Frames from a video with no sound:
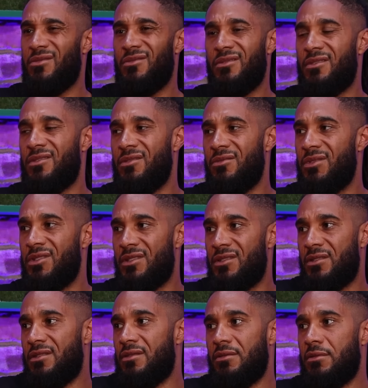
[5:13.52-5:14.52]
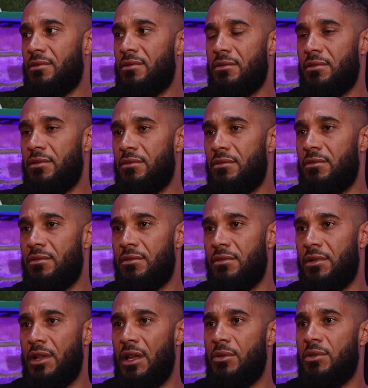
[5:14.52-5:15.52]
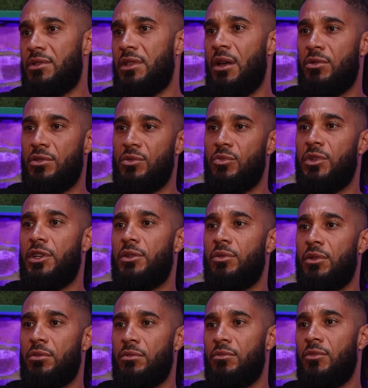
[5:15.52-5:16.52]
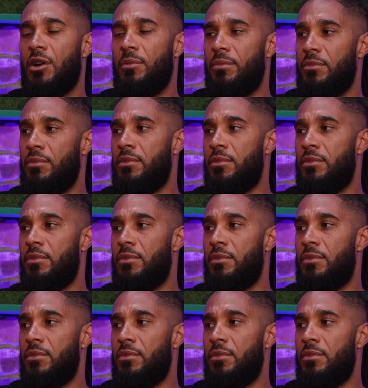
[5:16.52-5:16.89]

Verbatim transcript: So so it's well, that was that was a weird one. I